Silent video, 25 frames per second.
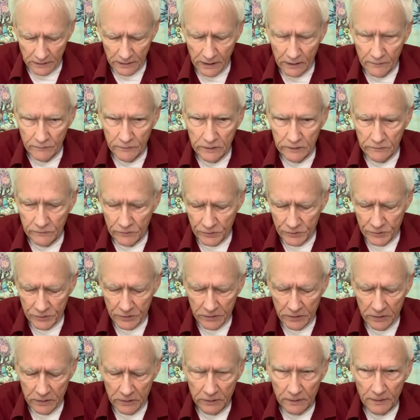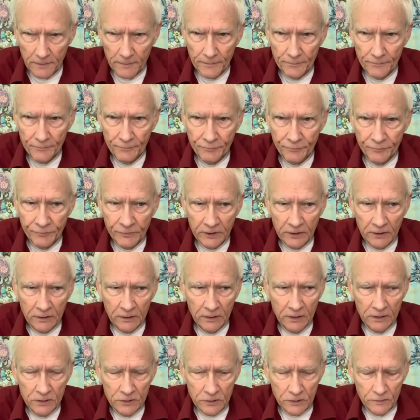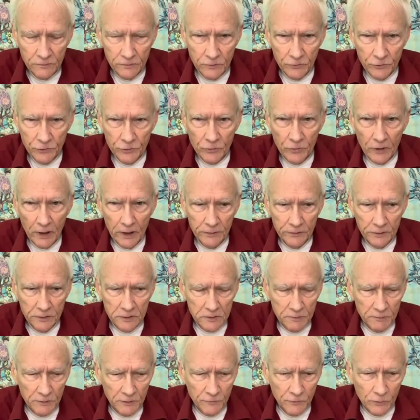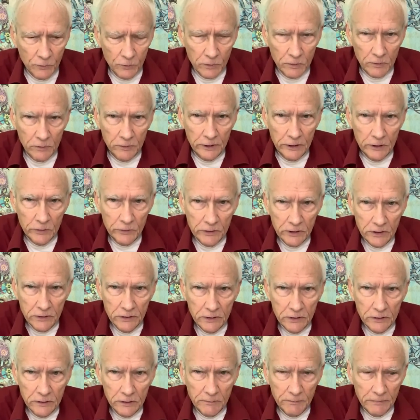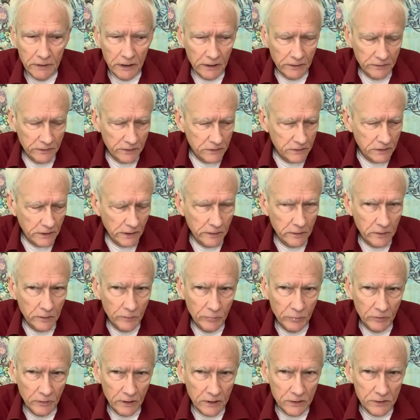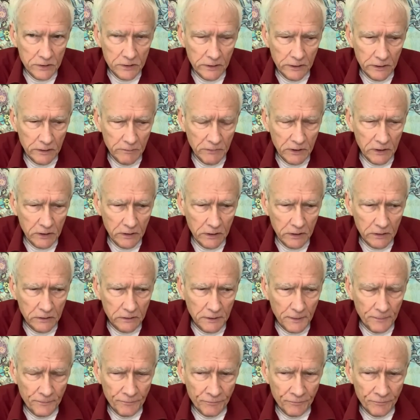I haven't even seen them. So if you tried this before or know anything about these kind of breads, let me know.